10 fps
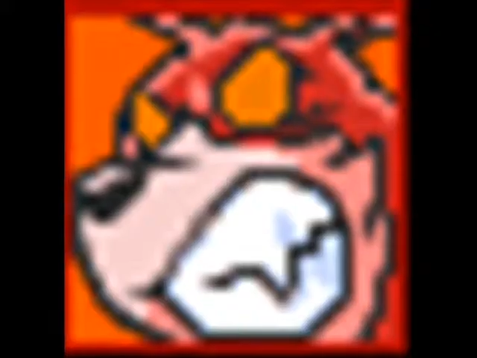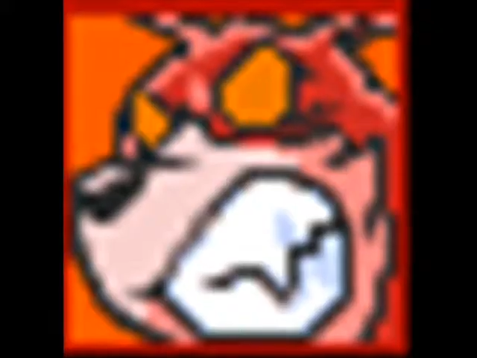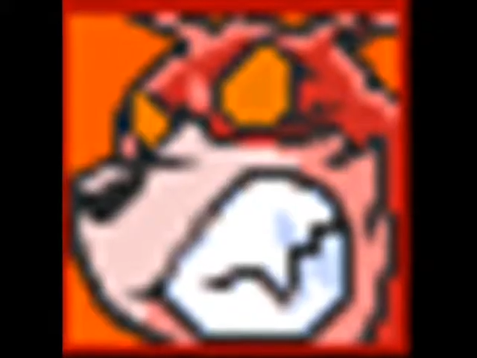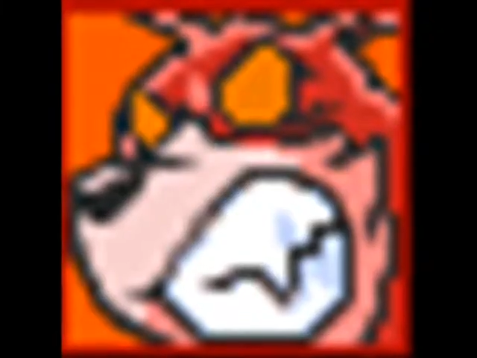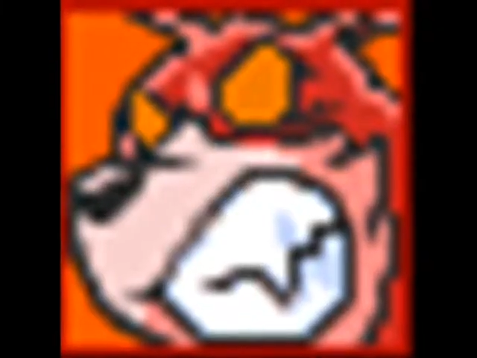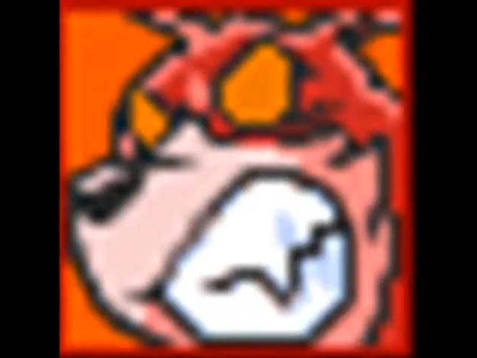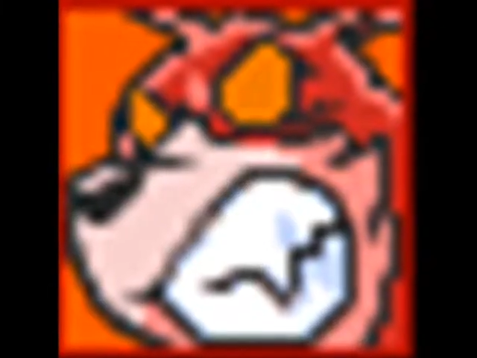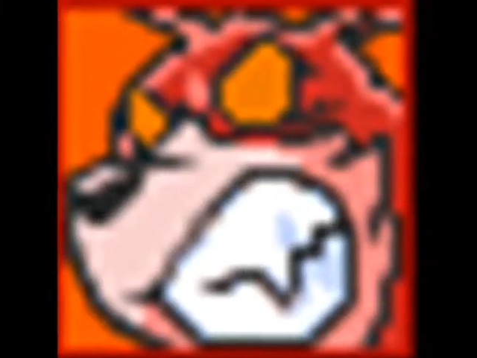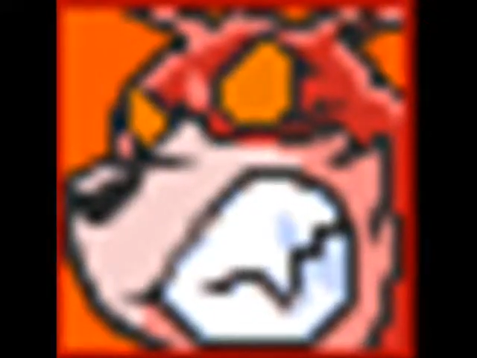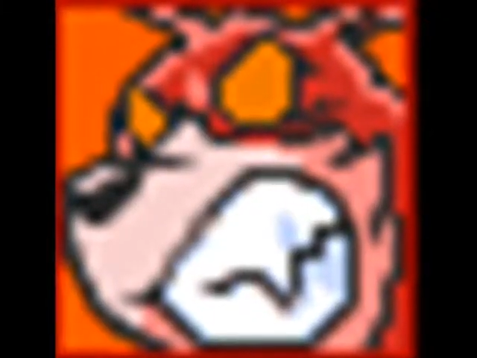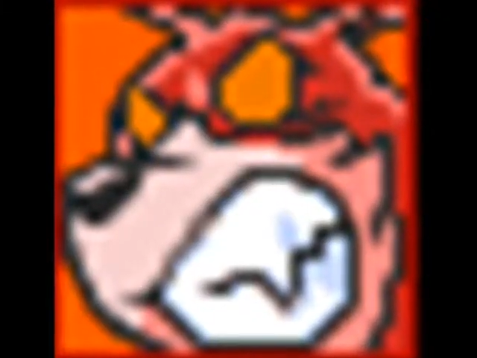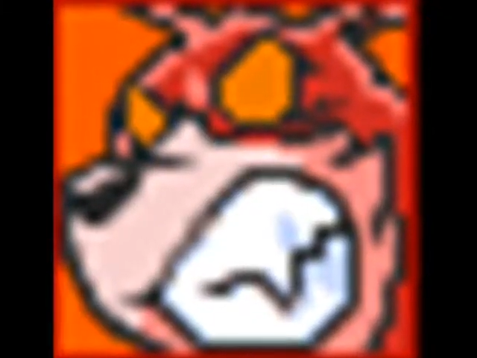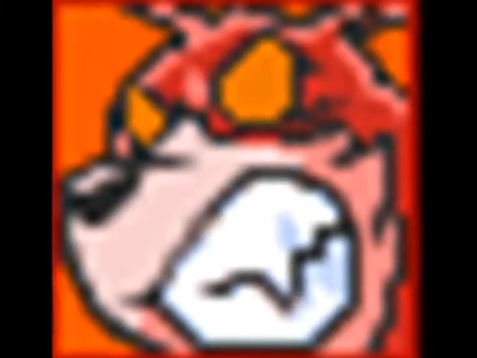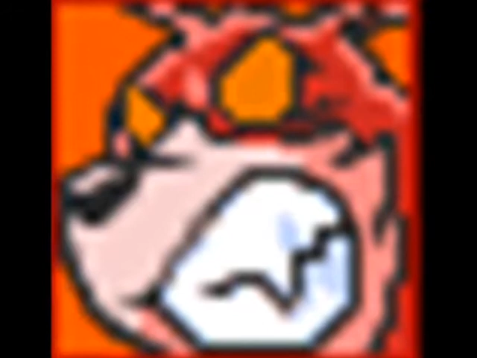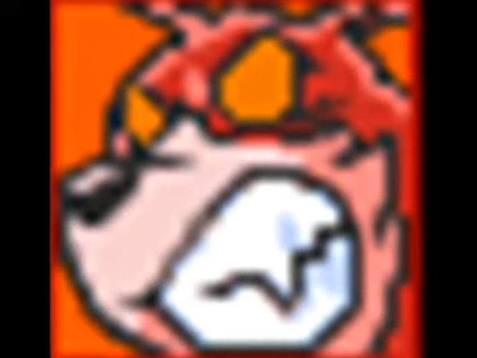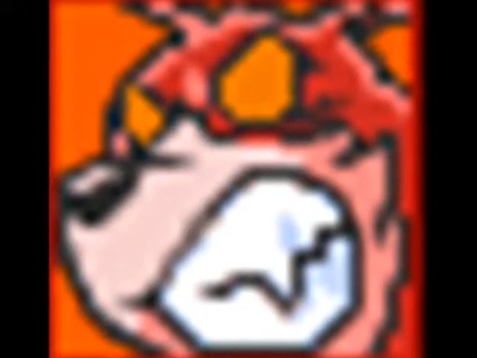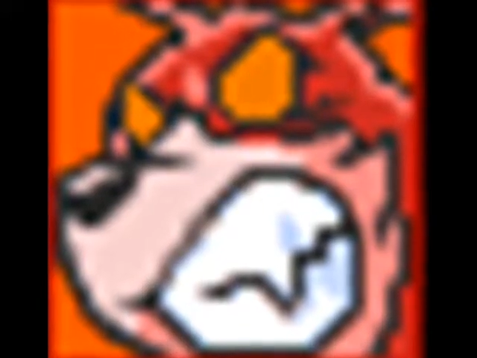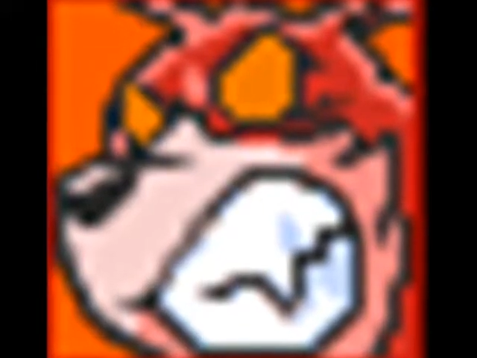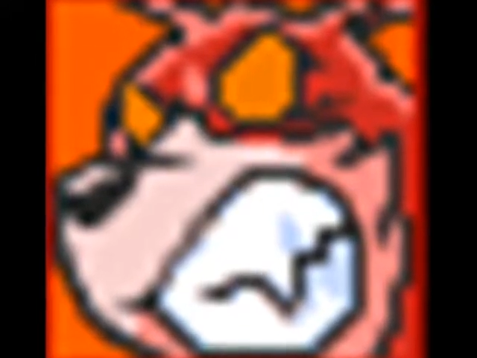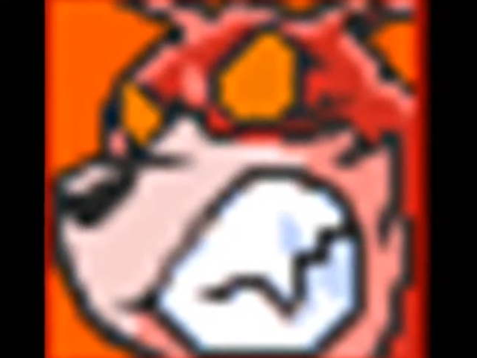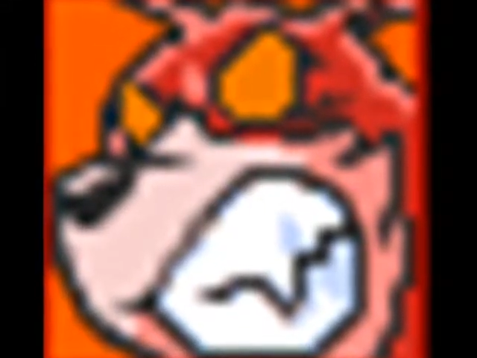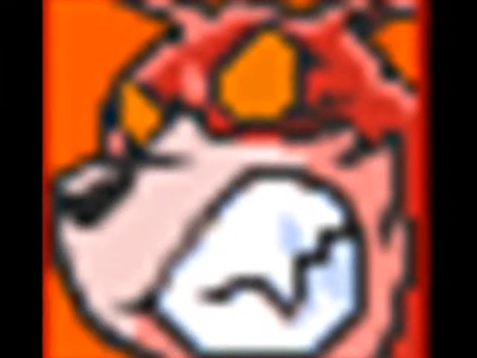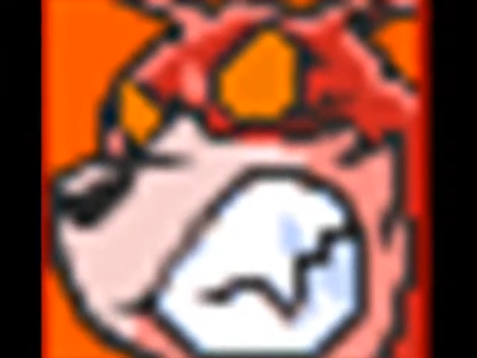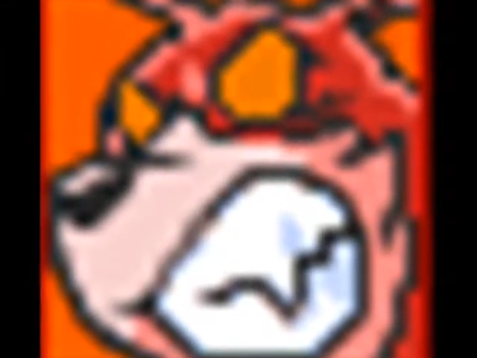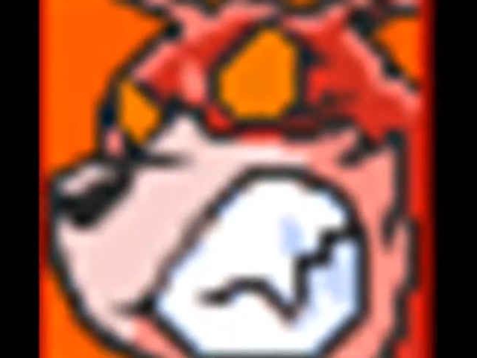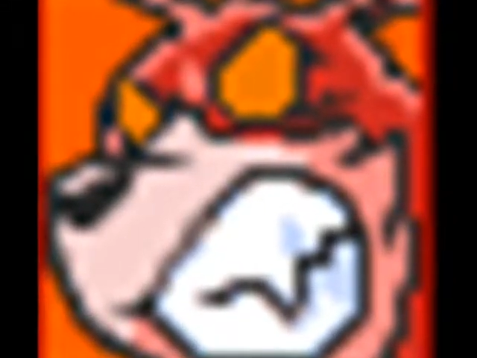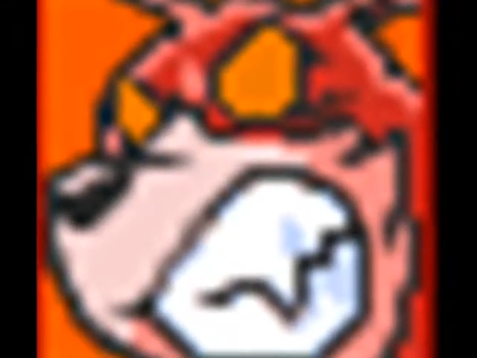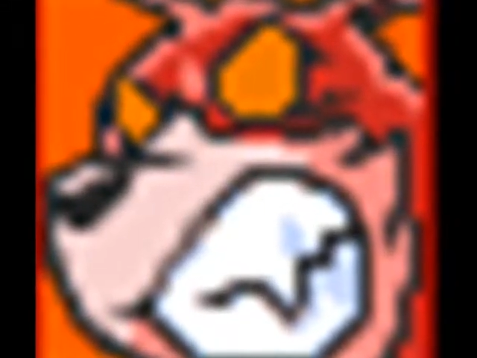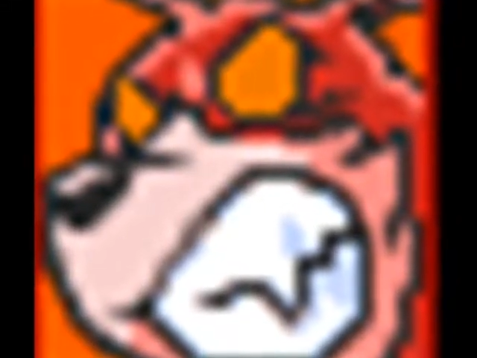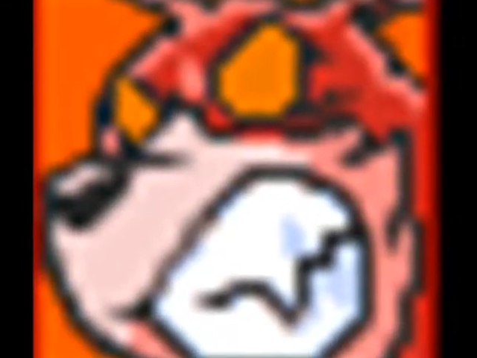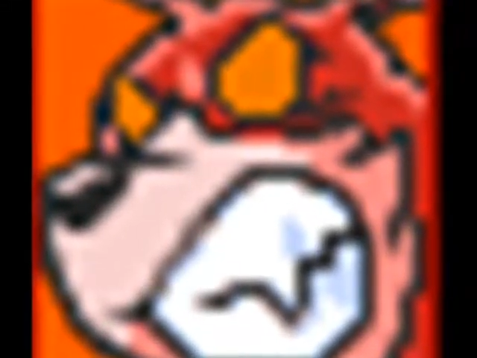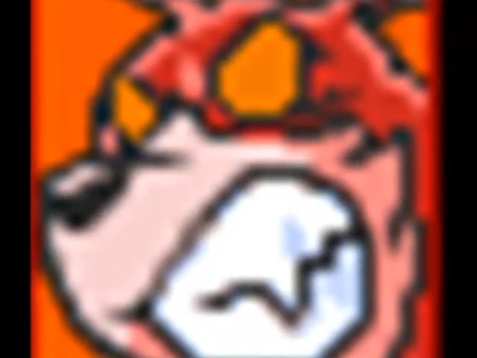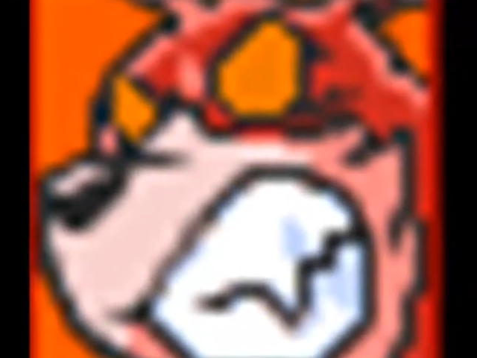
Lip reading: [unreadable: no face in view]